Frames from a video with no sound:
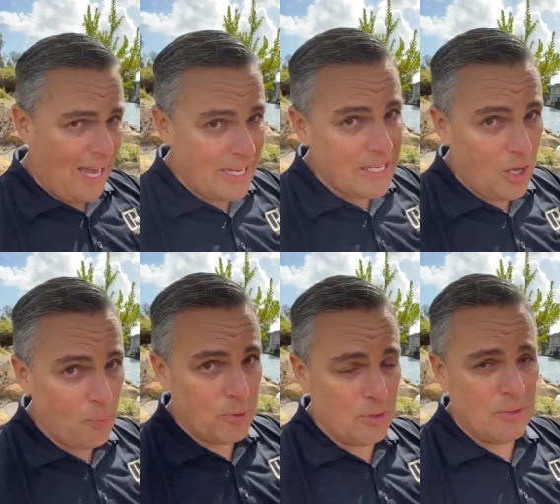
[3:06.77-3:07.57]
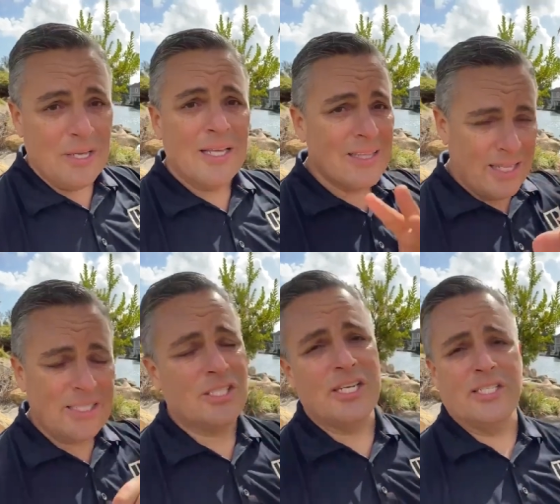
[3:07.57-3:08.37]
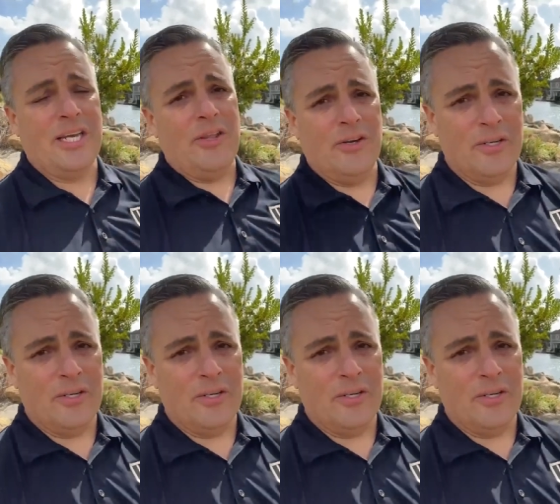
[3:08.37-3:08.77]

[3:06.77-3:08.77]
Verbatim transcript: I can help you. Let's get together.